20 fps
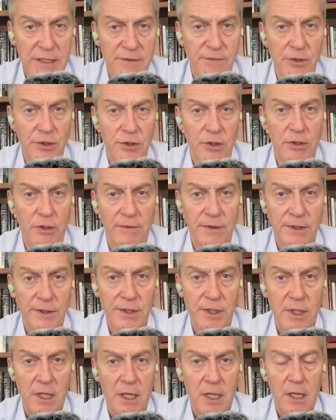for
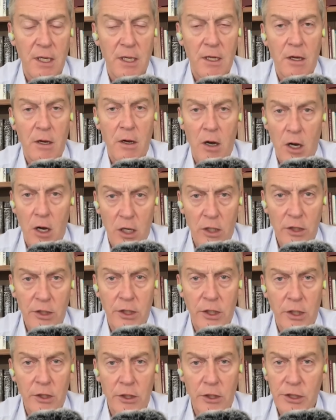service, all
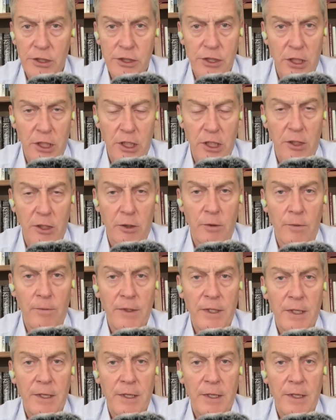good to go.